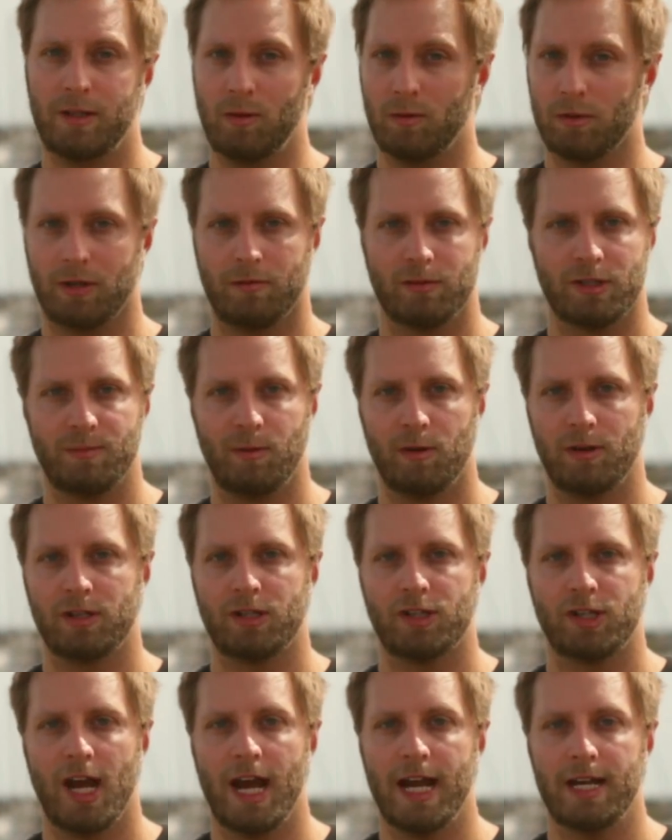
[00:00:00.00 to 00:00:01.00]
The
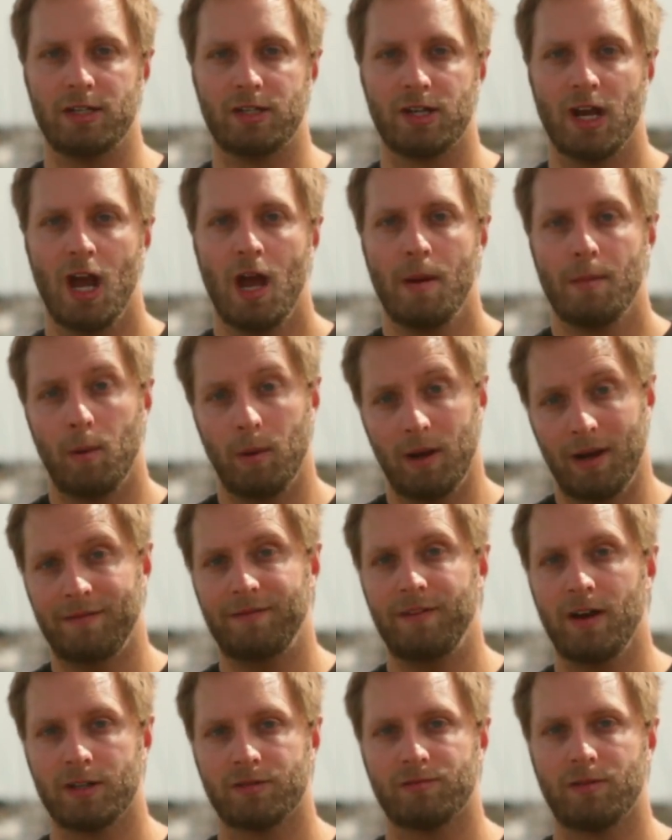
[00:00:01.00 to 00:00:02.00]
autoresponders changed. But when I
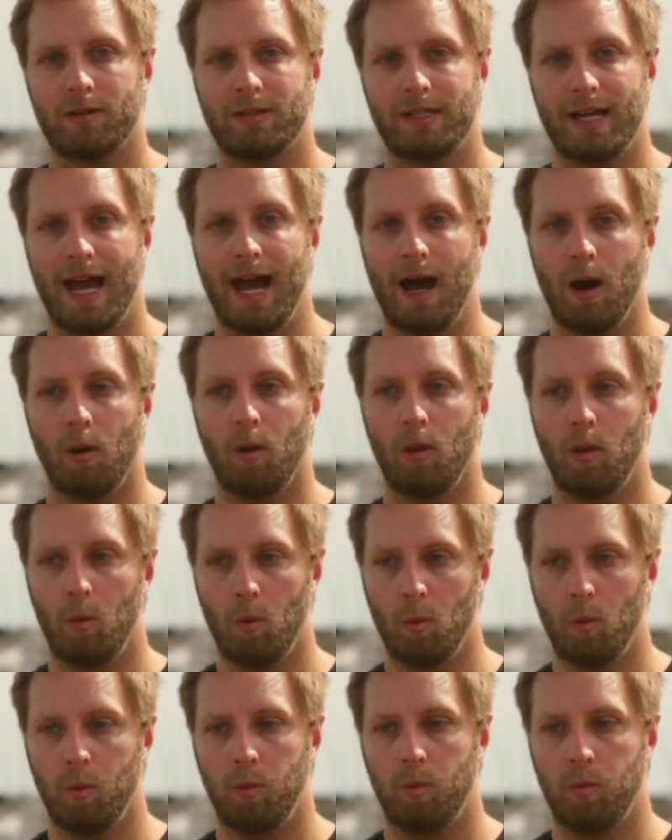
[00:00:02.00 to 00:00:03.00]
first wrote it out,
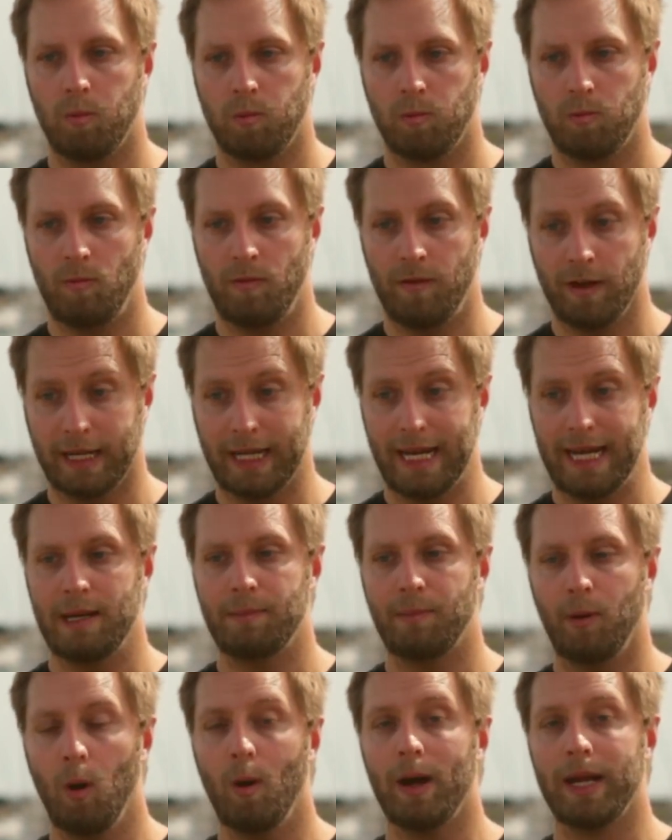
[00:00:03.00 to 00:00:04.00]
the key
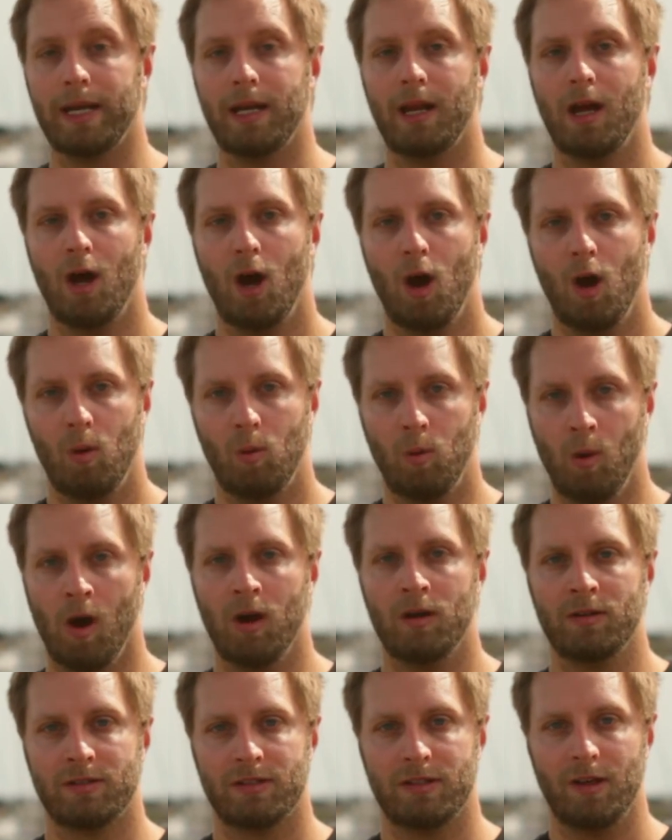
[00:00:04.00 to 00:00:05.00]
point
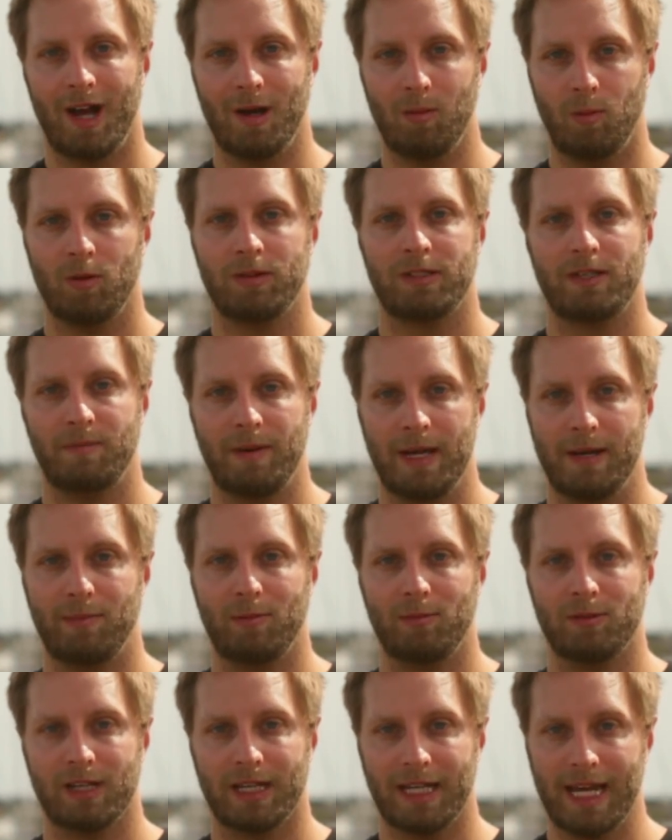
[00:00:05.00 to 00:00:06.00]
was that I wanted
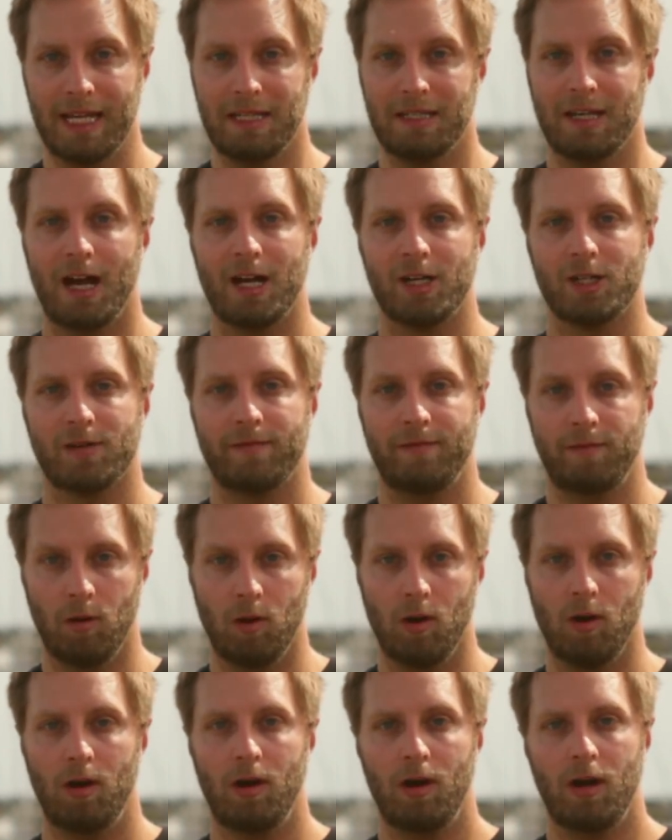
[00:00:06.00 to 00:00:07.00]
people to get in touch
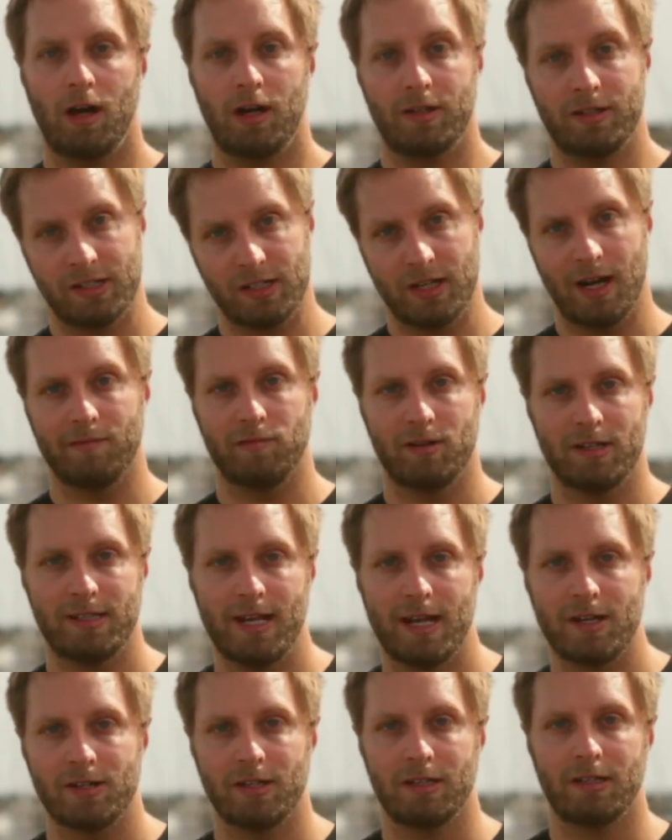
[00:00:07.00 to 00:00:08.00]
for a discovery
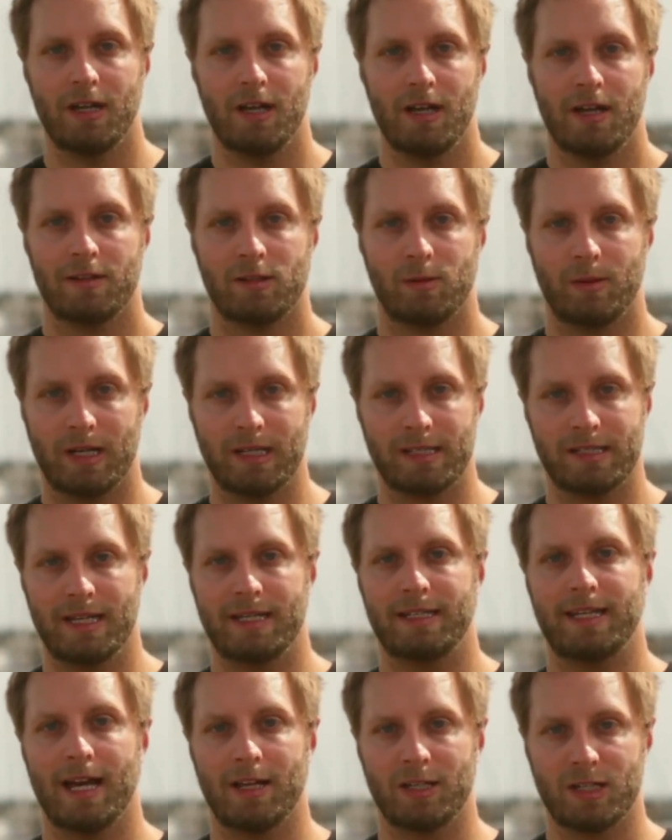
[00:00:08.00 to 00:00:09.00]
session, so we could
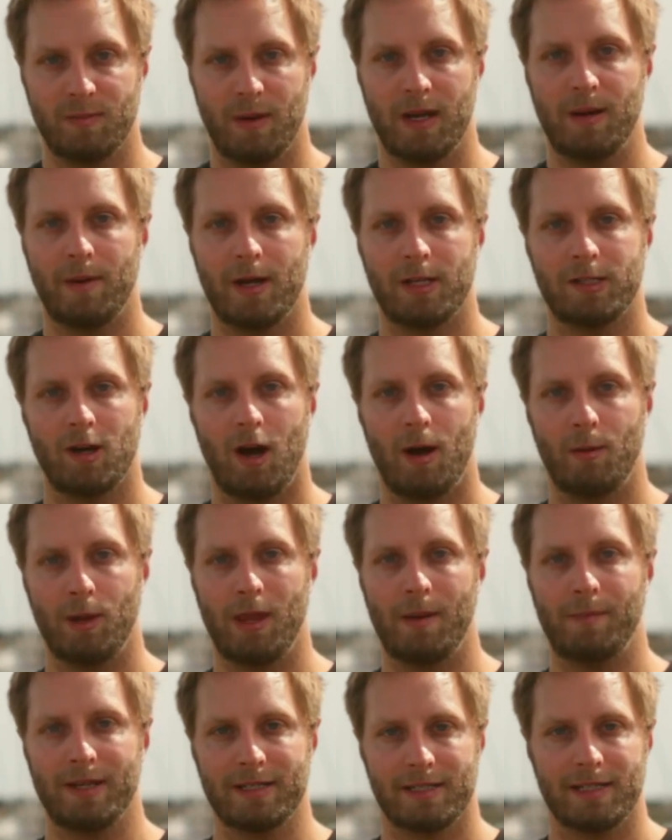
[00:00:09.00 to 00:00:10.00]
sit down, spend a bit of time on
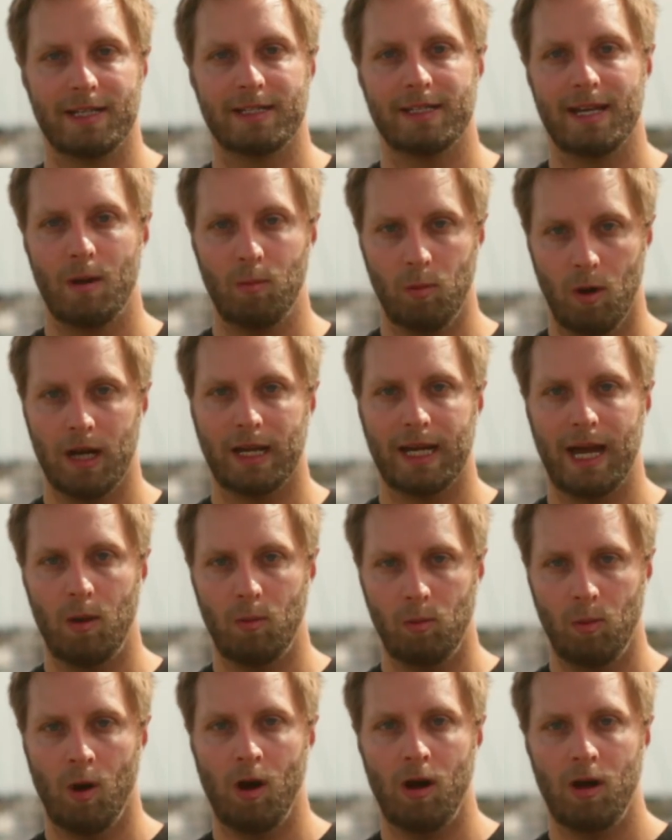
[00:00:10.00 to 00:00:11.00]
their business and work
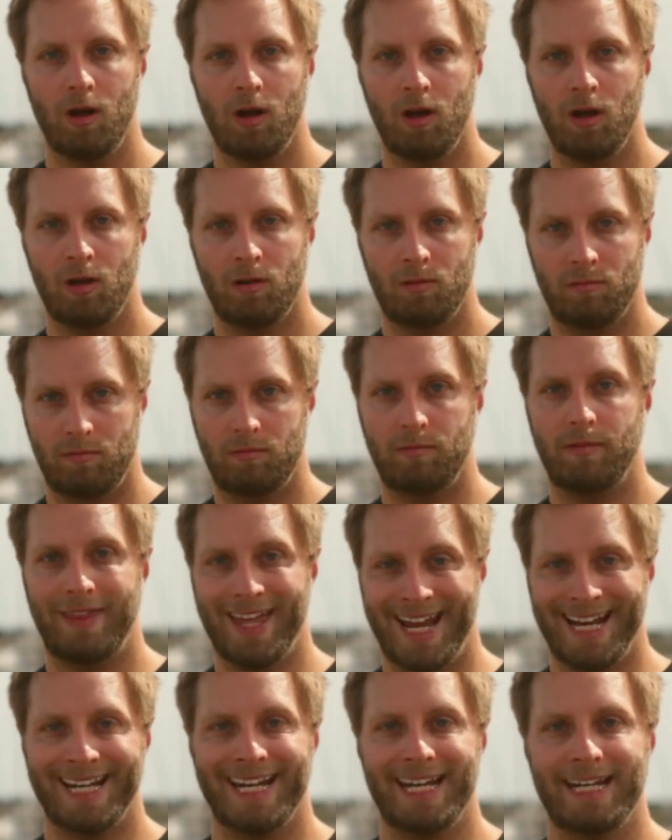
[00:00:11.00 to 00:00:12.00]
out what
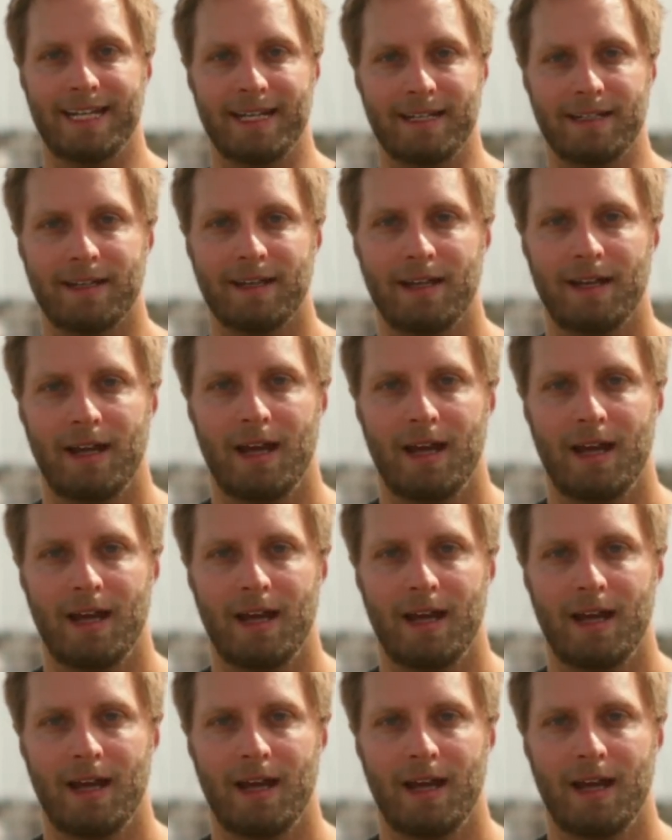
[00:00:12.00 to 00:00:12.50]
they needed.